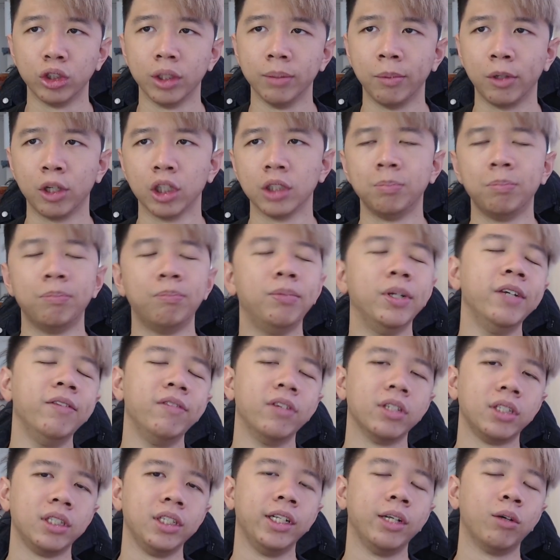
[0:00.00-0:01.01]
because
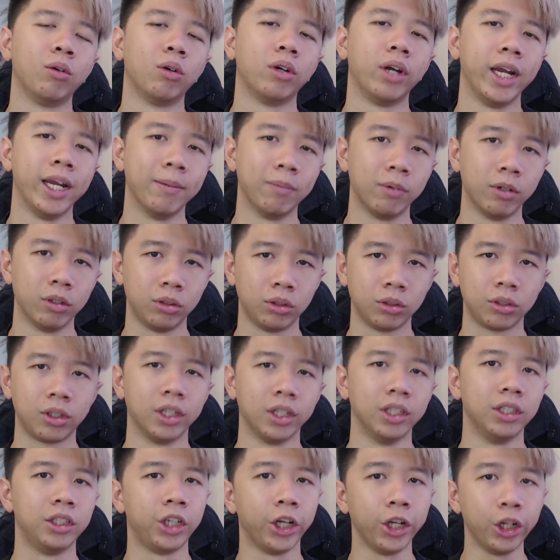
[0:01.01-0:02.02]
previously they were able to
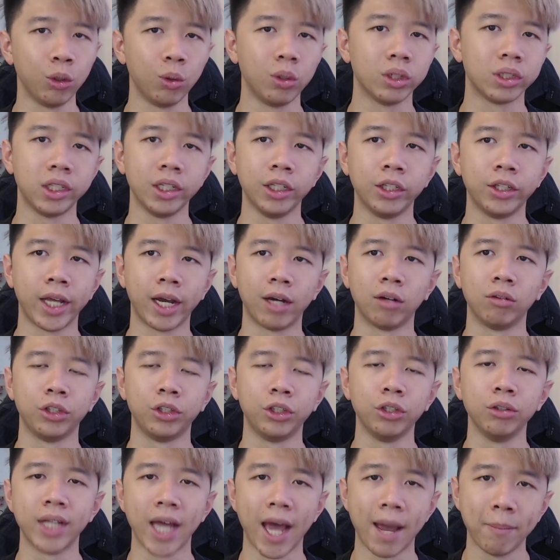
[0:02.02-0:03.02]
continuously
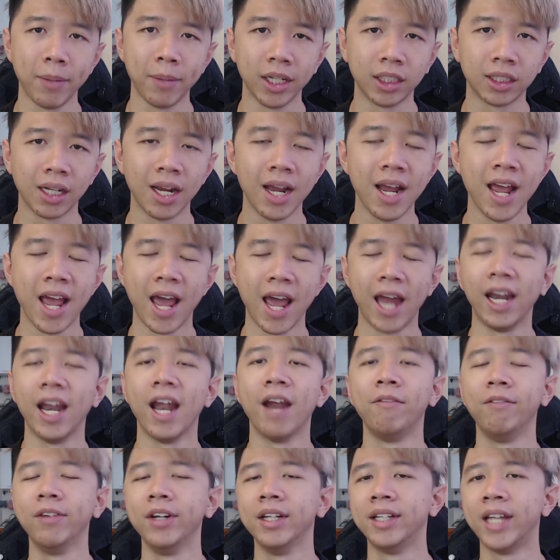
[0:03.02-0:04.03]
do damage at
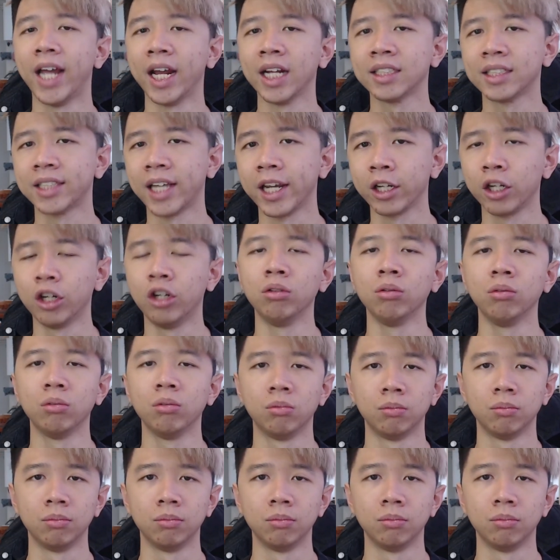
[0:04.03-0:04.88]
every deck cycle.